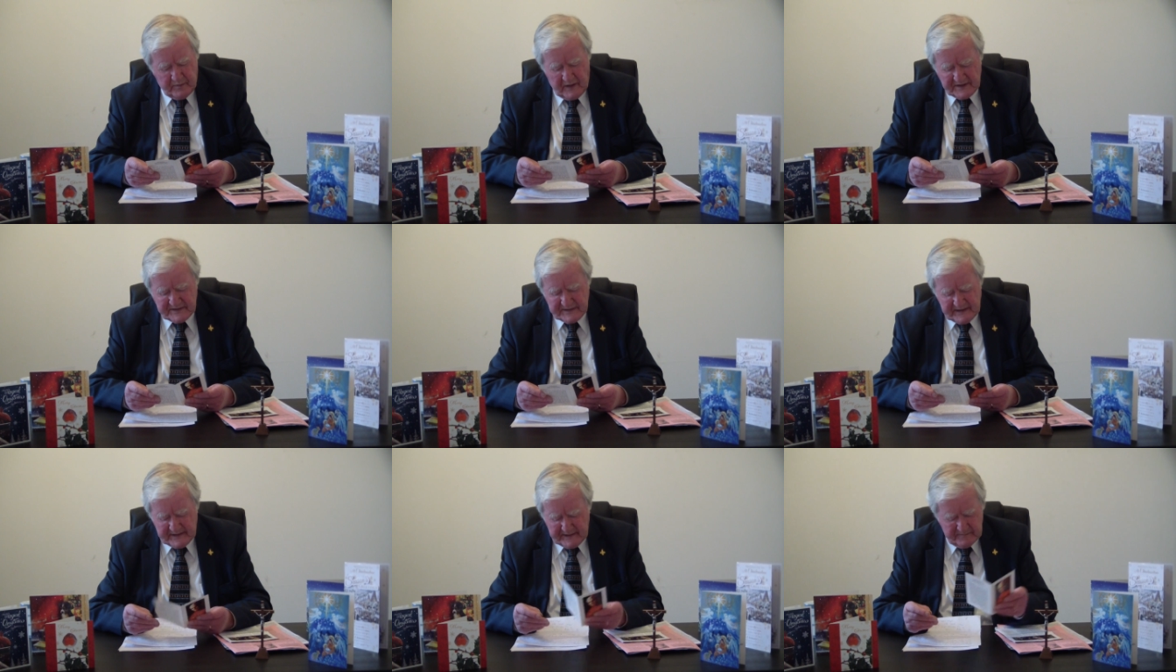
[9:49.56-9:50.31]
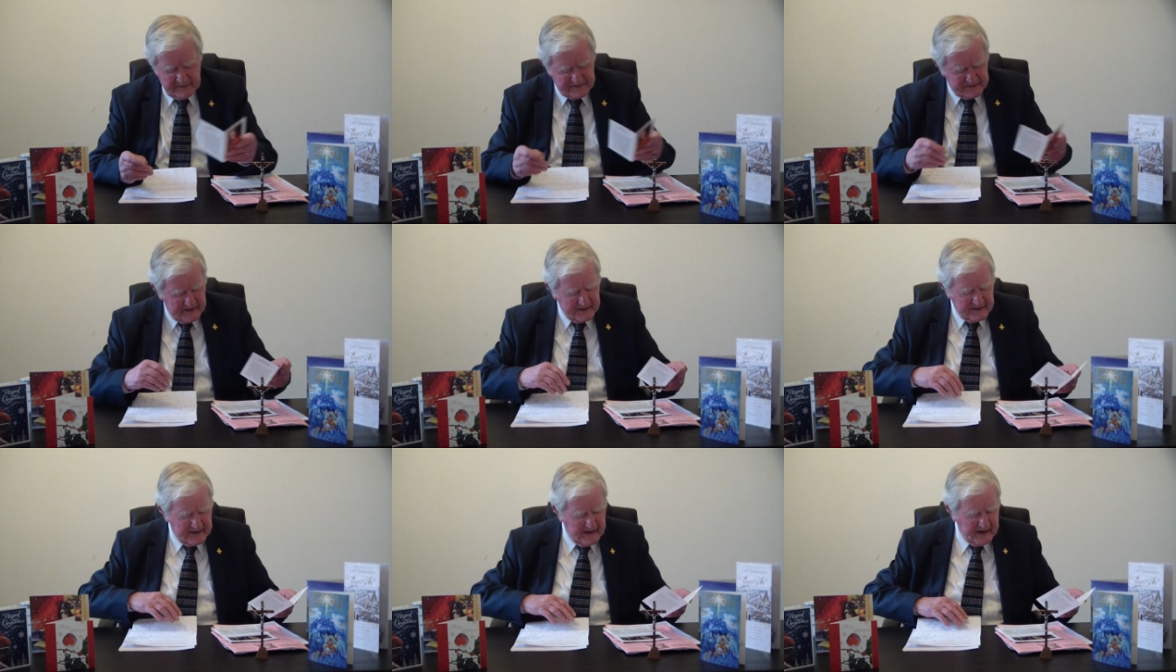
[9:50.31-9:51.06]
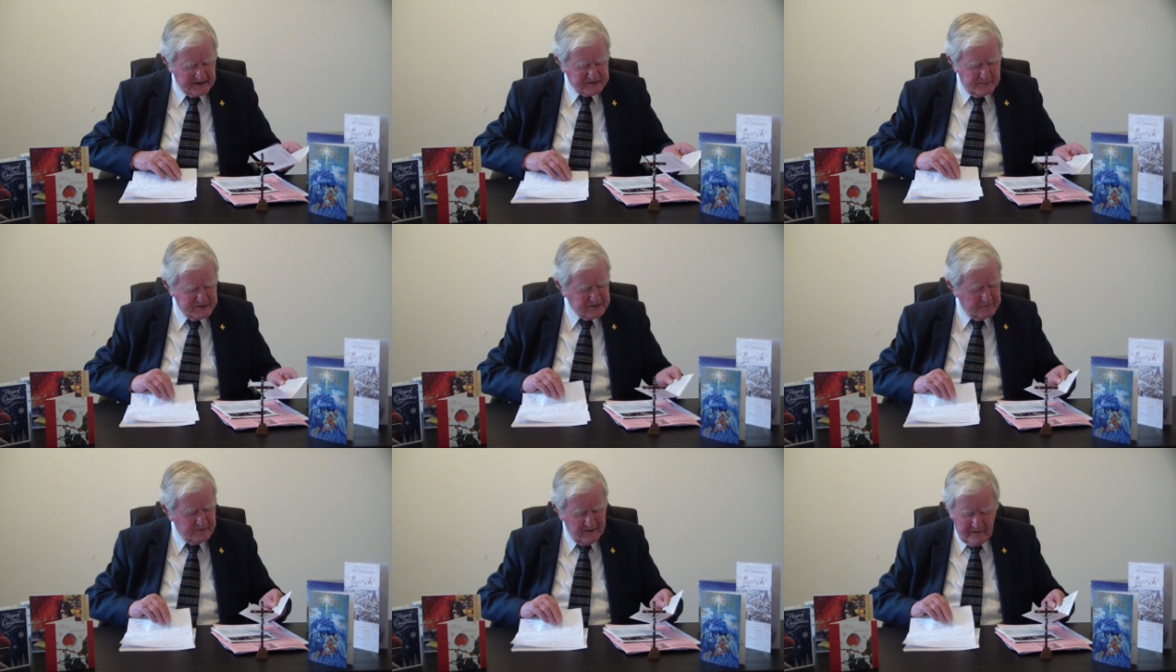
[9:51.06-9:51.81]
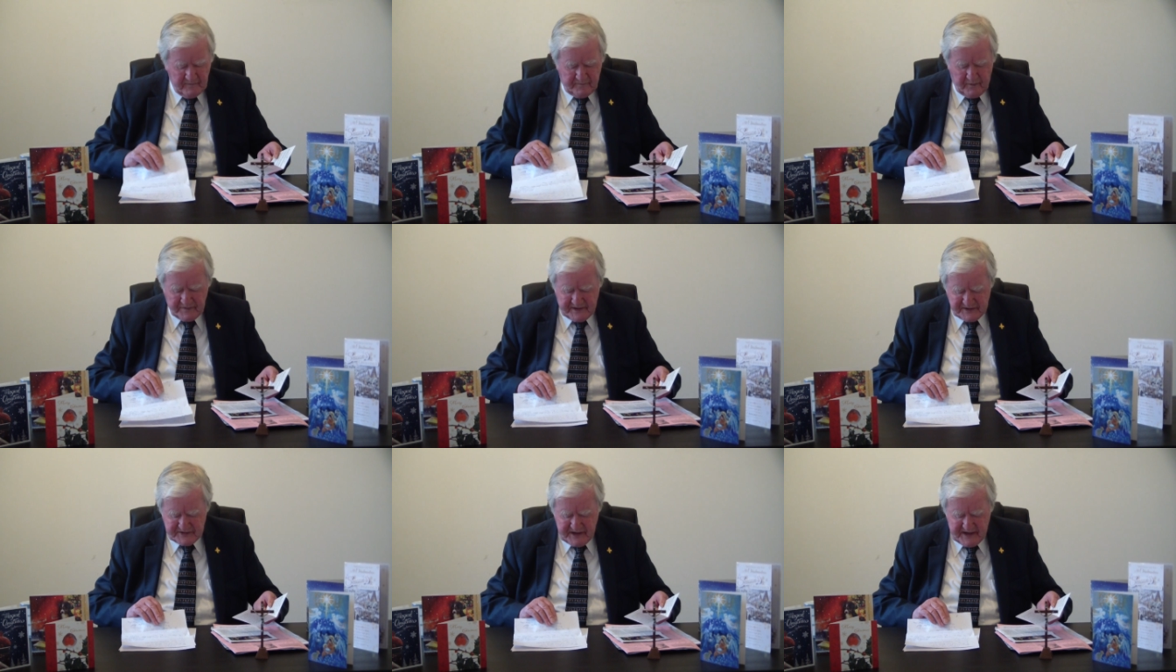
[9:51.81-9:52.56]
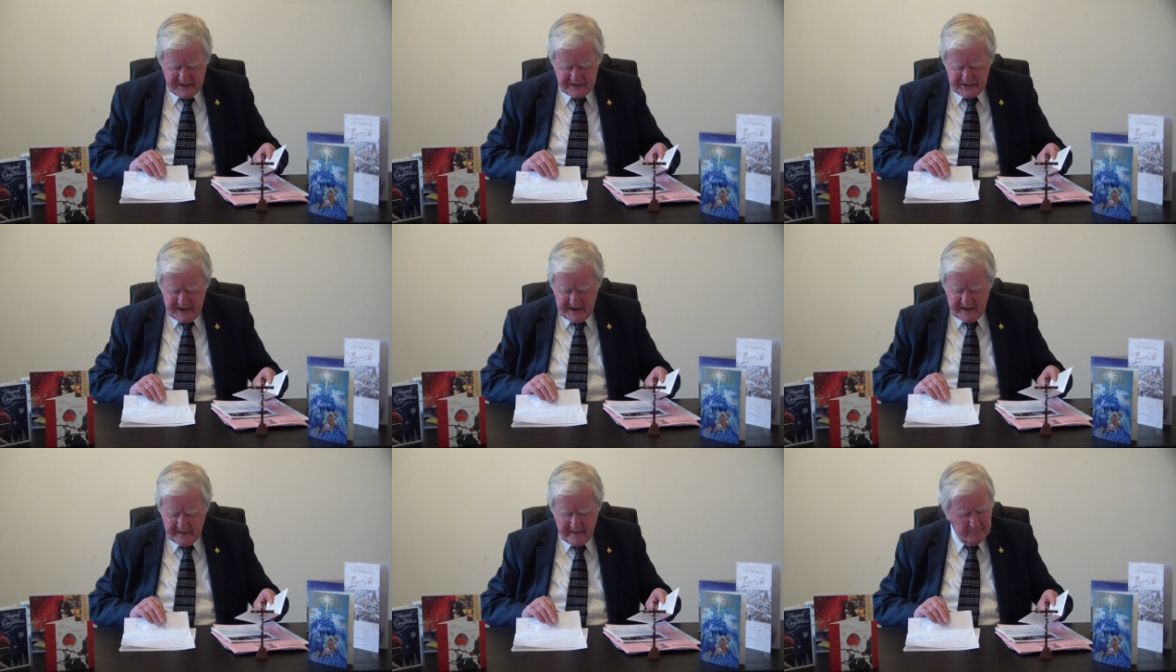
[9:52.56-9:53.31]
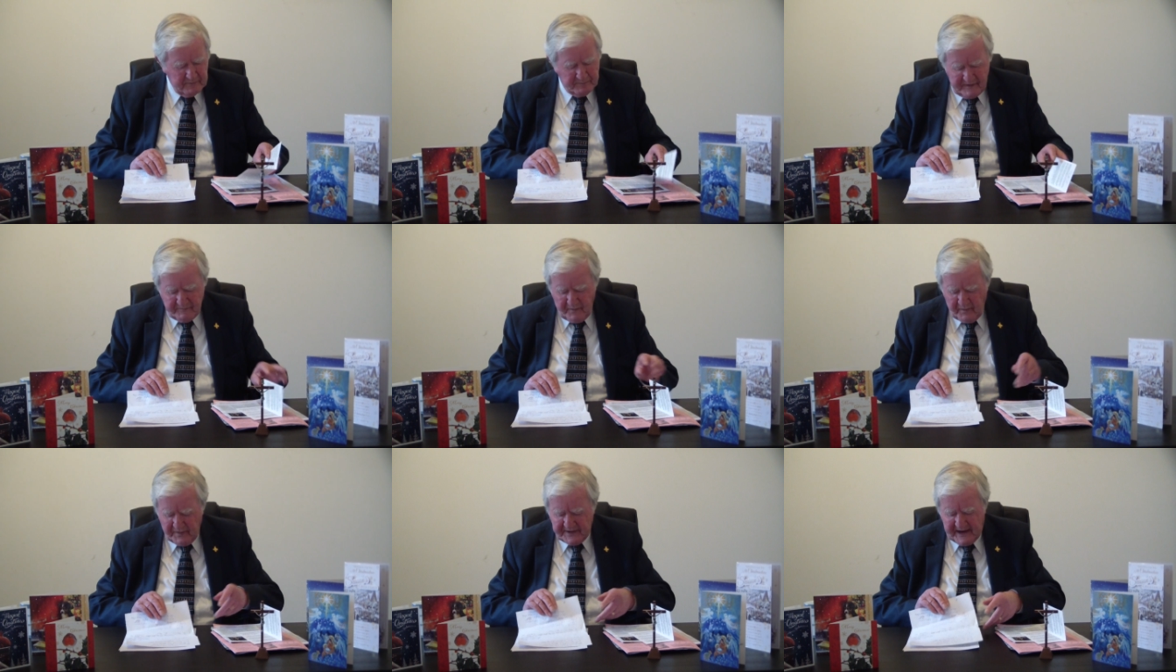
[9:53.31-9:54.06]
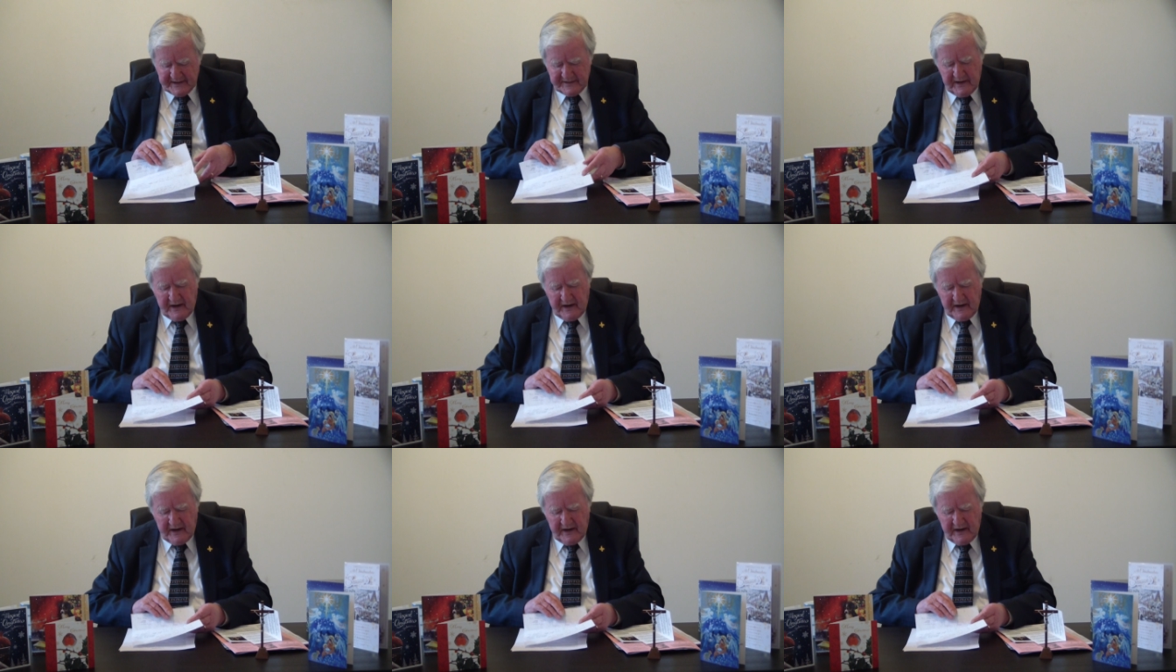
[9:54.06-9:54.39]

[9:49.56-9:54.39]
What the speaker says: what we'll say Archbishop Fulton J. Sheen. But before that.